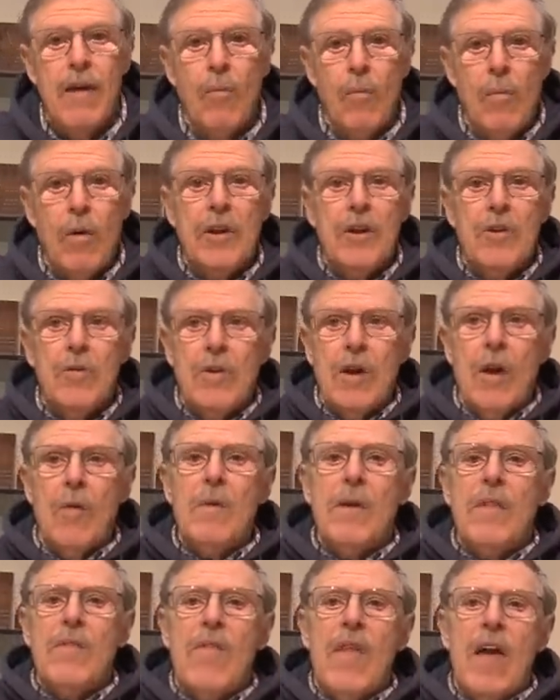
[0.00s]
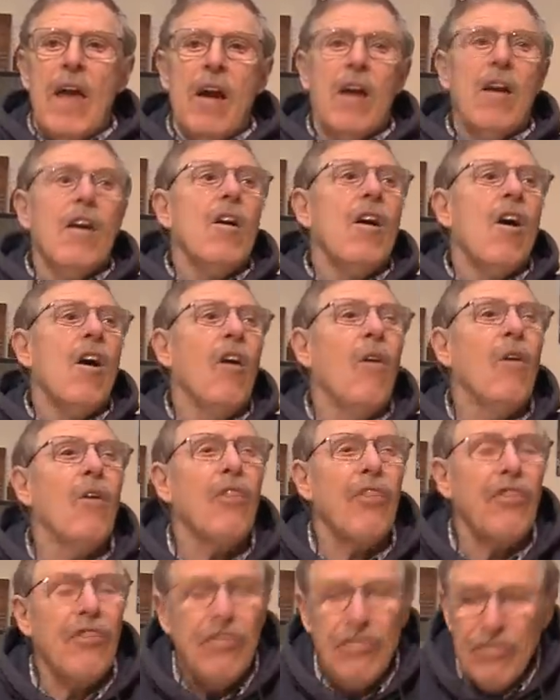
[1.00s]
When you go in there,
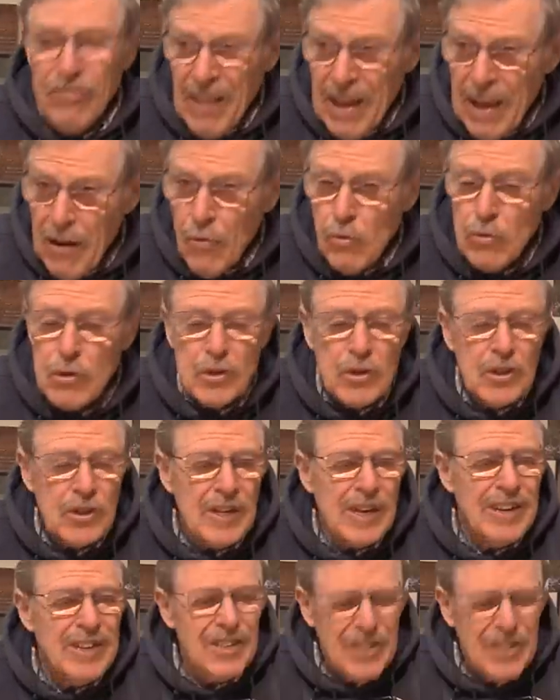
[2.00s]
are thousands,